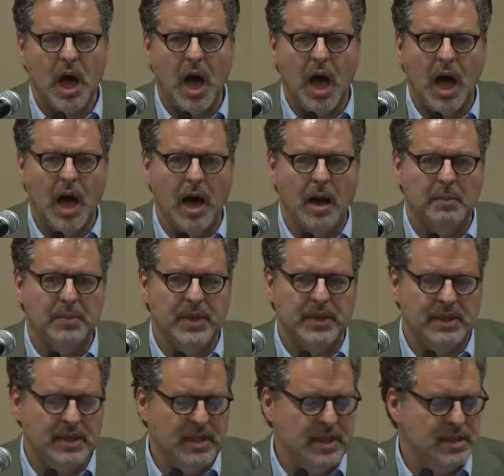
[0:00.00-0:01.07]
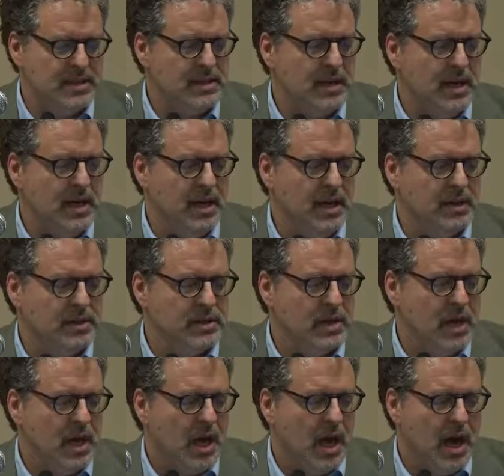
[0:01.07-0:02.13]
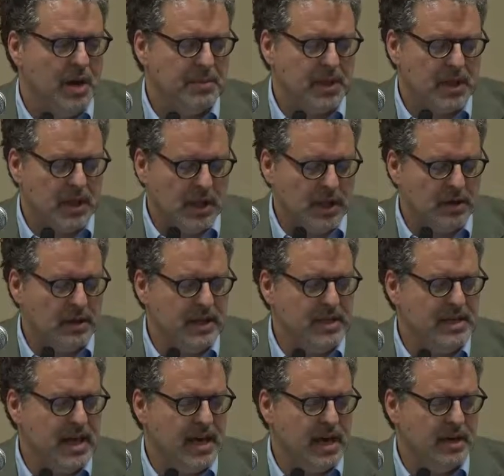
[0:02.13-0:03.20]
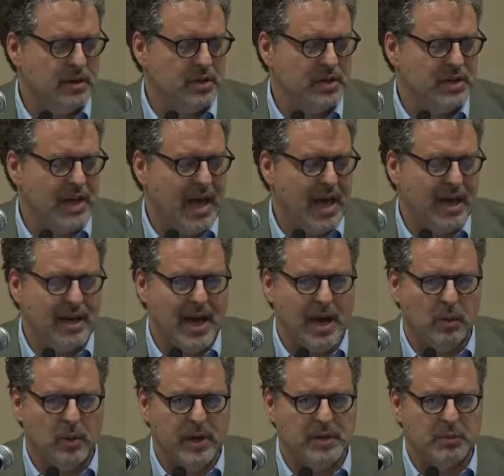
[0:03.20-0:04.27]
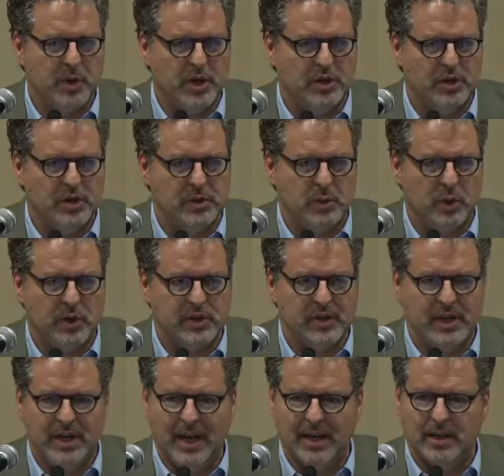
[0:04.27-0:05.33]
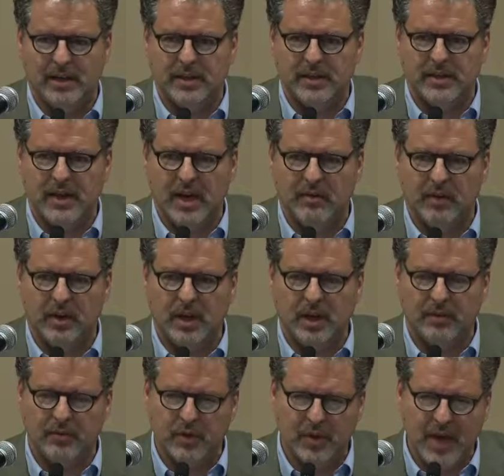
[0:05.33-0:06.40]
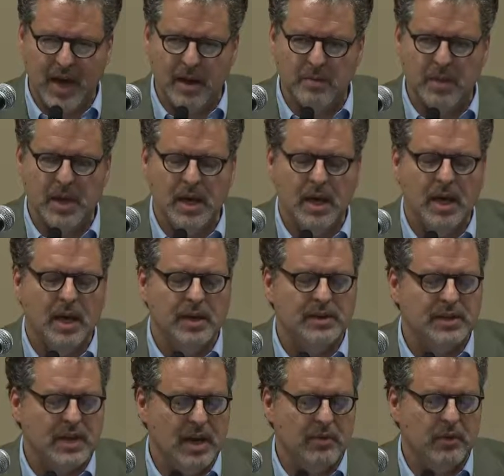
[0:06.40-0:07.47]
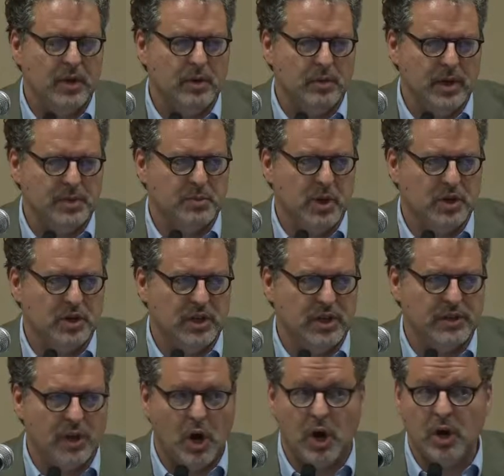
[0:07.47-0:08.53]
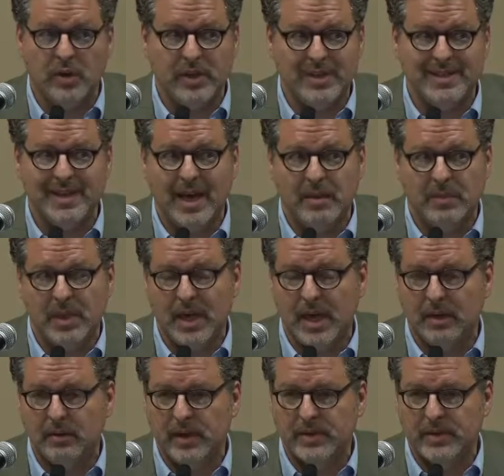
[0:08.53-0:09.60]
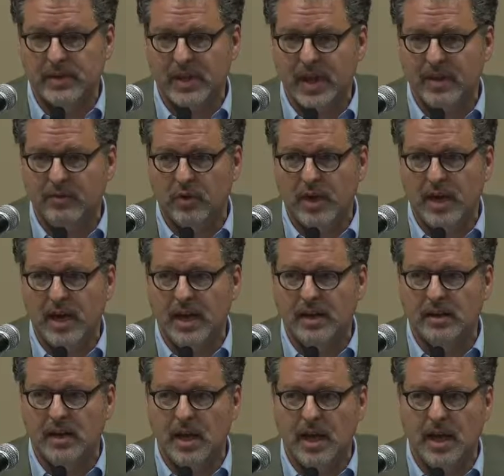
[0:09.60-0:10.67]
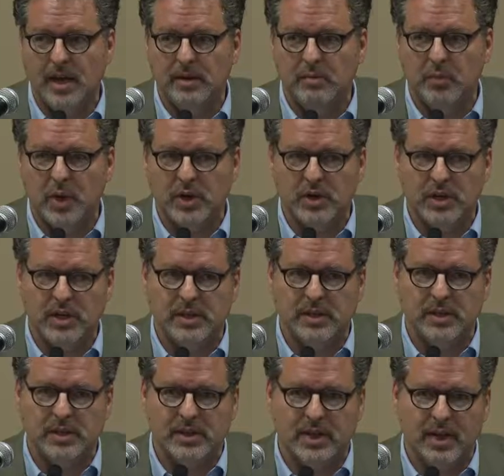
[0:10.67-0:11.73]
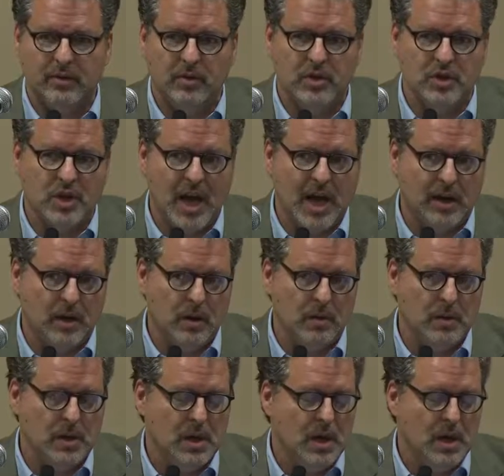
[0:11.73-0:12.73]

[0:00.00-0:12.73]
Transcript: That this is, clearly they understand how race prejudice works connected to slavery. Like for them, slavery and race prejudice are the same thing, right? Slavery and prejudice is slavery's shadow.